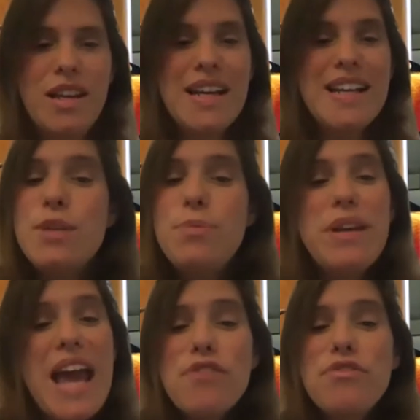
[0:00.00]
To
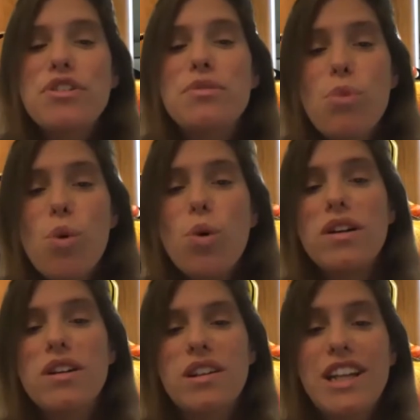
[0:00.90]
be ever
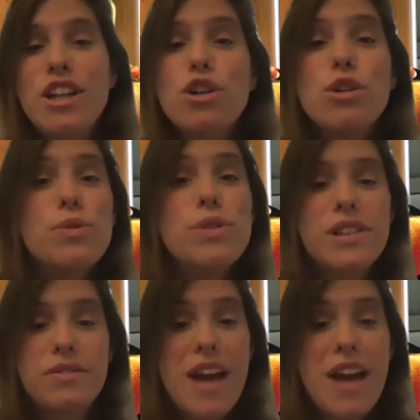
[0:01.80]
more inclusive,